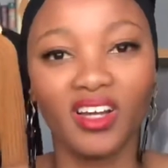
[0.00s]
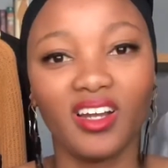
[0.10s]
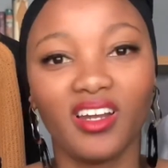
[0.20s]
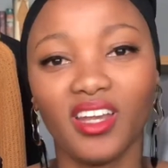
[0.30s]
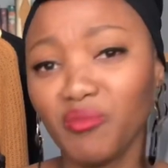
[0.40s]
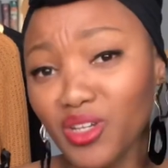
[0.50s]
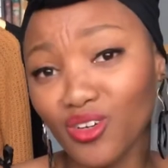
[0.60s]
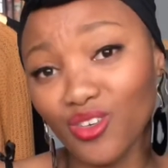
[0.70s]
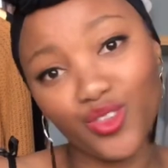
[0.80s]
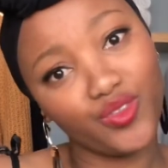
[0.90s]
Let me know
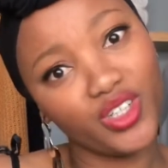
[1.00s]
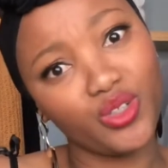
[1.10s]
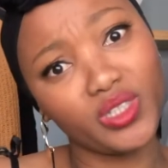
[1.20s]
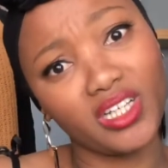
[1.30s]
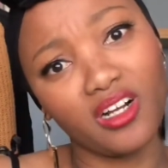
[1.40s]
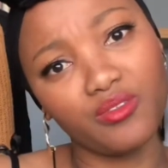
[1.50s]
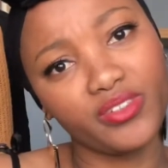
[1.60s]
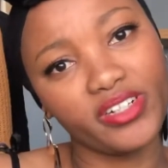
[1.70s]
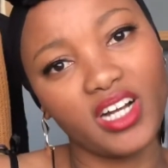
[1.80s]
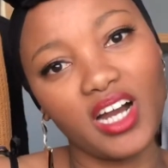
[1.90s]
if the video was helpful,
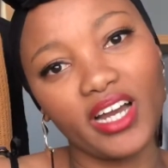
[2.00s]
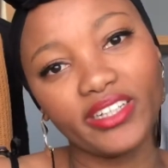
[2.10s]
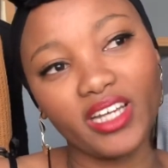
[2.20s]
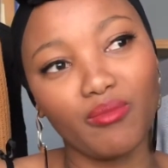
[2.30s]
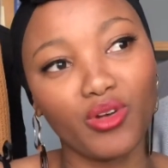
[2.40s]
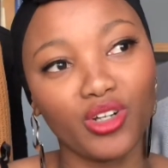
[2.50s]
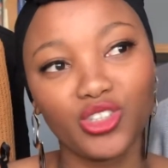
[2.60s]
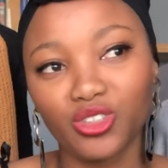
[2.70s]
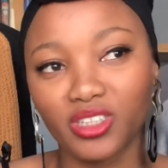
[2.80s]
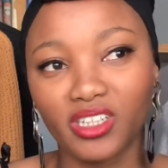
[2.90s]
guys. I'm not
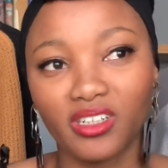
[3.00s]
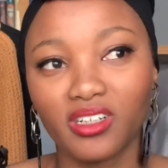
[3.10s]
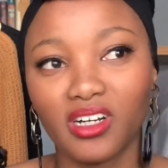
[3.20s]
sure.